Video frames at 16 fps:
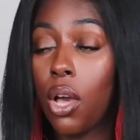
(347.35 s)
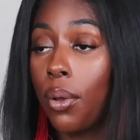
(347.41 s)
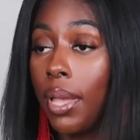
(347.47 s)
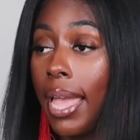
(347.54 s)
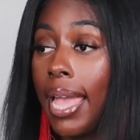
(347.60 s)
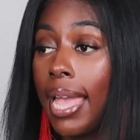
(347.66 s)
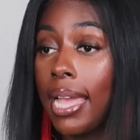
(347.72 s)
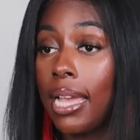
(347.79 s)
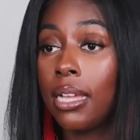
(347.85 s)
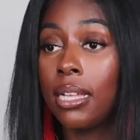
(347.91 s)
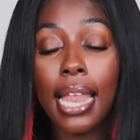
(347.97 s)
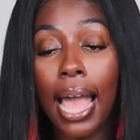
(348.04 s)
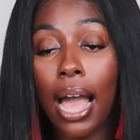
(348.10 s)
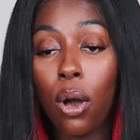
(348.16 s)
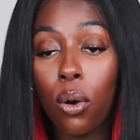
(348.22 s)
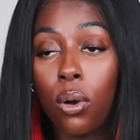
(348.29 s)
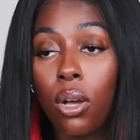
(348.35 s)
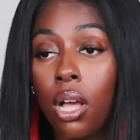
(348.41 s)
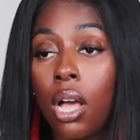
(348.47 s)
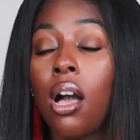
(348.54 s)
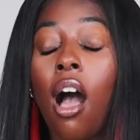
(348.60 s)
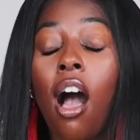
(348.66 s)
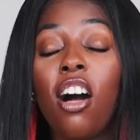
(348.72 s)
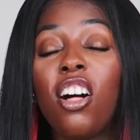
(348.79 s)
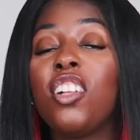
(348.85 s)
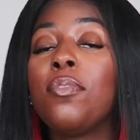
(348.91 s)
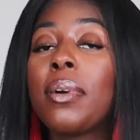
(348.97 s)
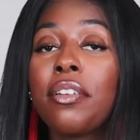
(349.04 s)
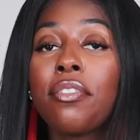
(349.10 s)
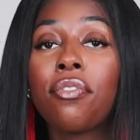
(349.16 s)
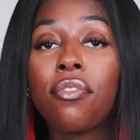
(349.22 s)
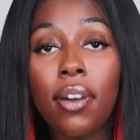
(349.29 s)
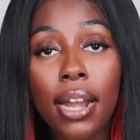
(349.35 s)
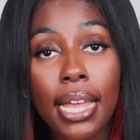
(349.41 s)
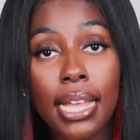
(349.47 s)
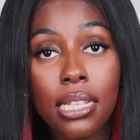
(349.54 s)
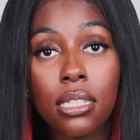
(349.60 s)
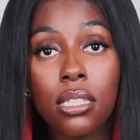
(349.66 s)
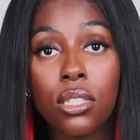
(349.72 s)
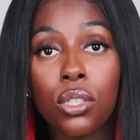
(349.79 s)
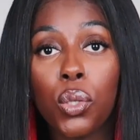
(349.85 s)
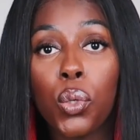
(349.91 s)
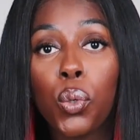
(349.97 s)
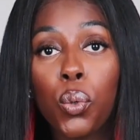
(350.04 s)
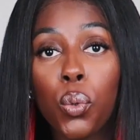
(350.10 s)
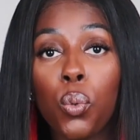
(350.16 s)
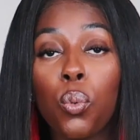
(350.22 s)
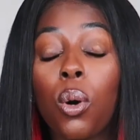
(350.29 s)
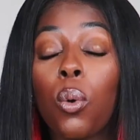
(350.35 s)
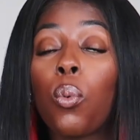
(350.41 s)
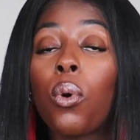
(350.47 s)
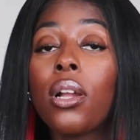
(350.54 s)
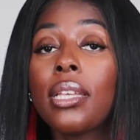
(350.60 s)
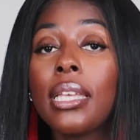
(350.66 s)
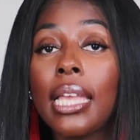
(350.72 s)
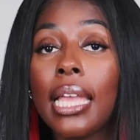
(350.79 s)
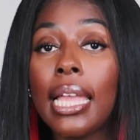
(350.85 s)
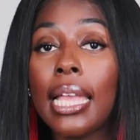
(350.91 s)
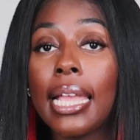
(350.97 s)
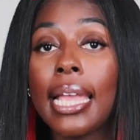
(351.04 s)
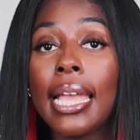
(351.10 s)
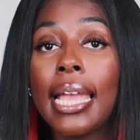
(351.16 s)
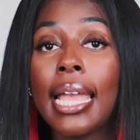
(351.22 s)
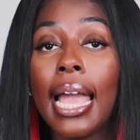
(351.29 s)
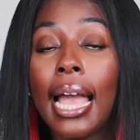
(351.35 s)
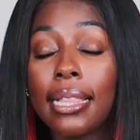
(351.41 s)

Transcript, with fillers: okay, now all of my friends who were working